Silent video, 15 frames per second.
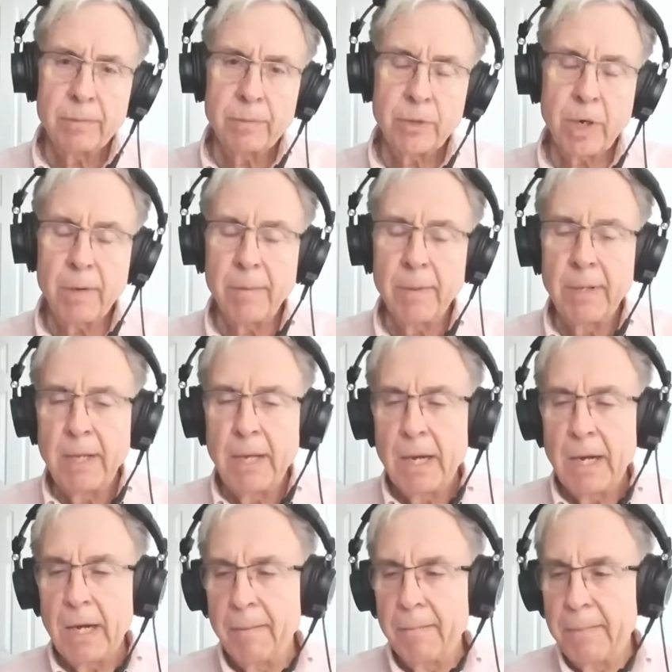Sure.
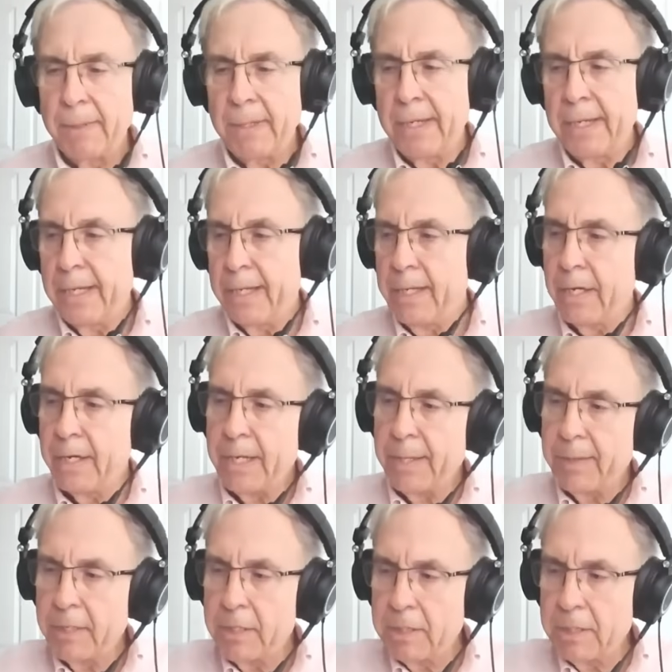Um,
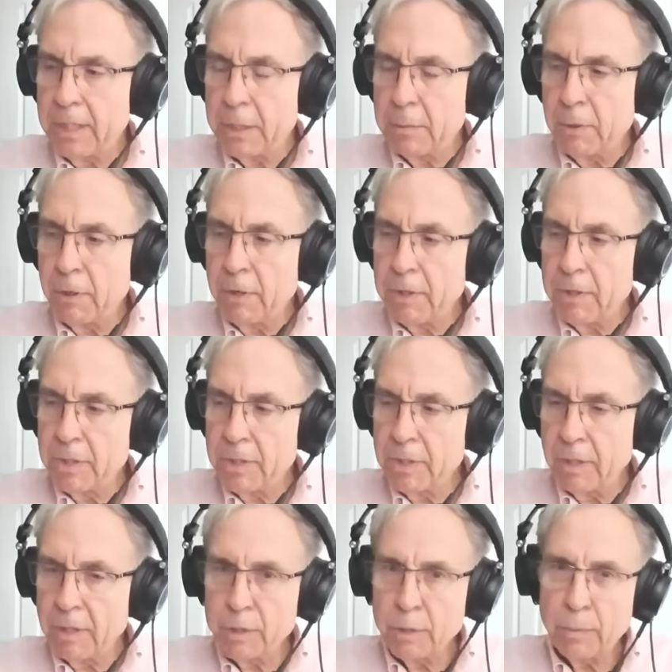near-death ex experiences
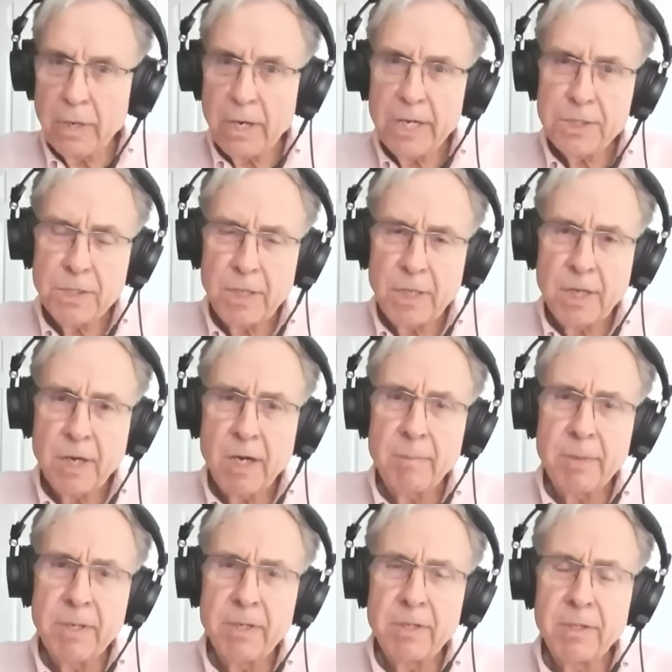are surprisingly
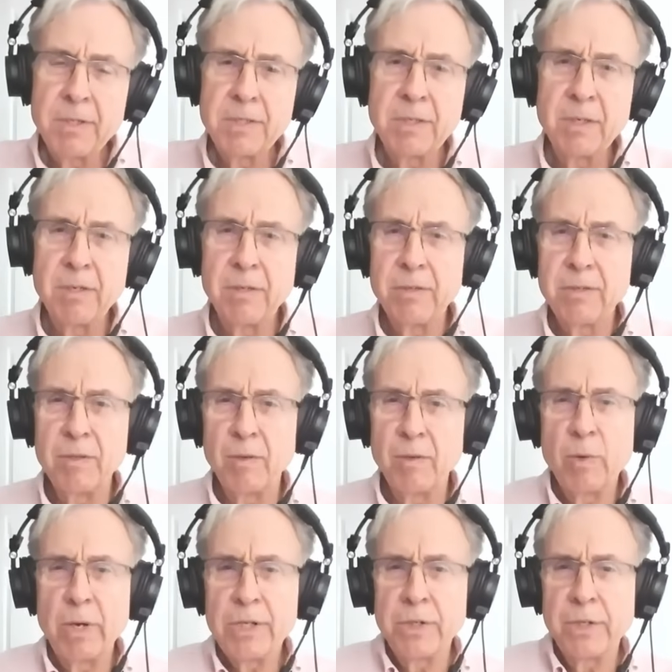common. There, there's, there's no
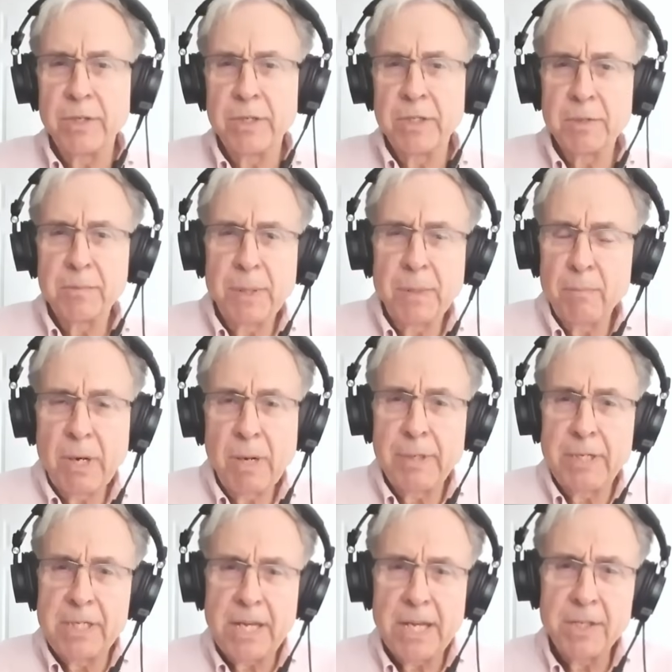question. There's, there's been
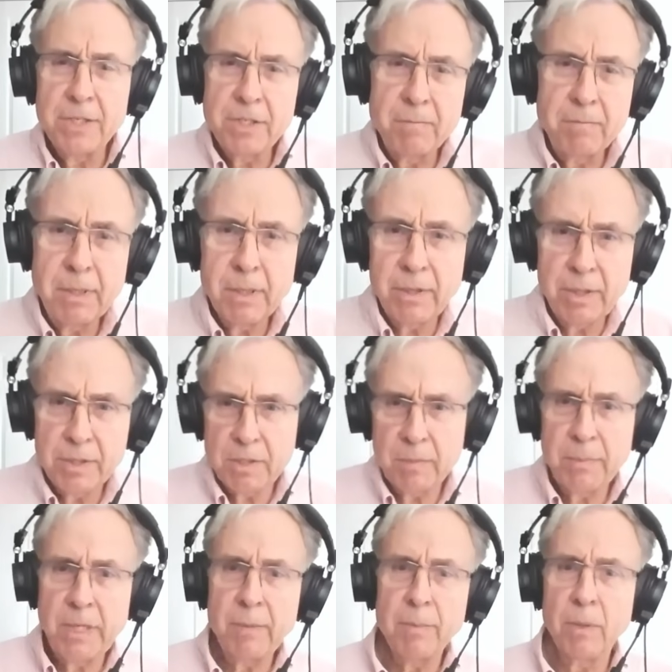probably tens of millions
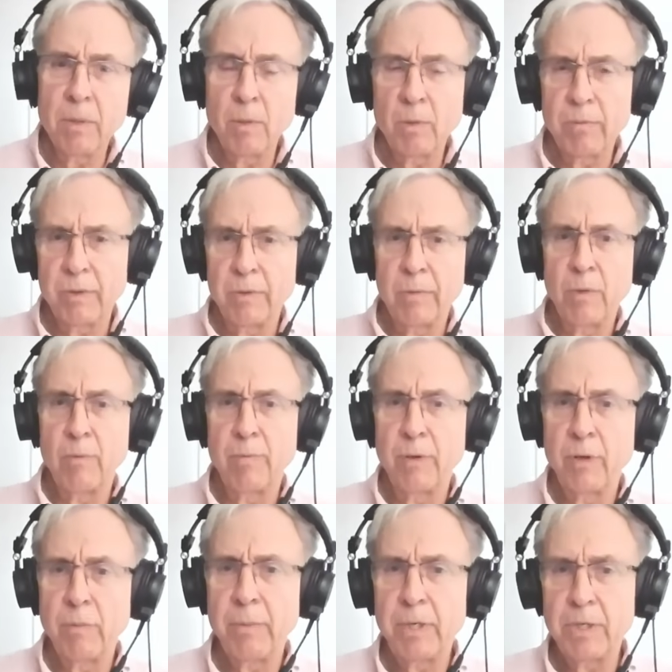of people over over
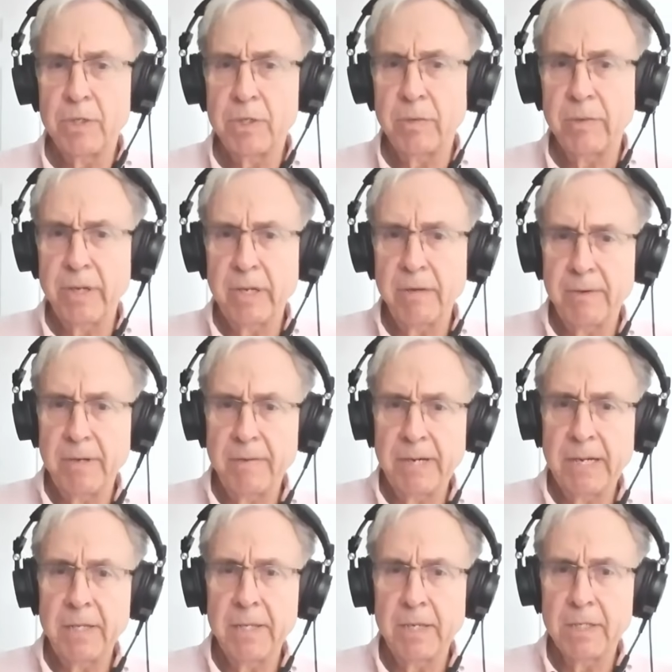human history have have
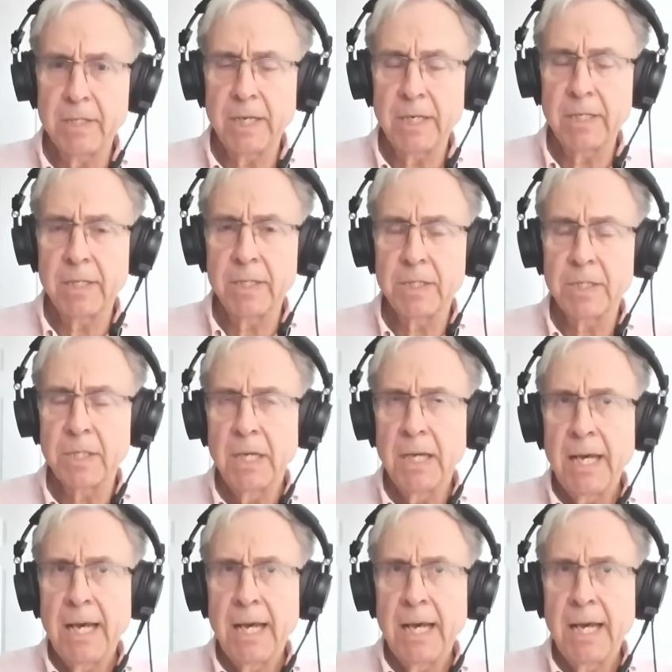had things like this,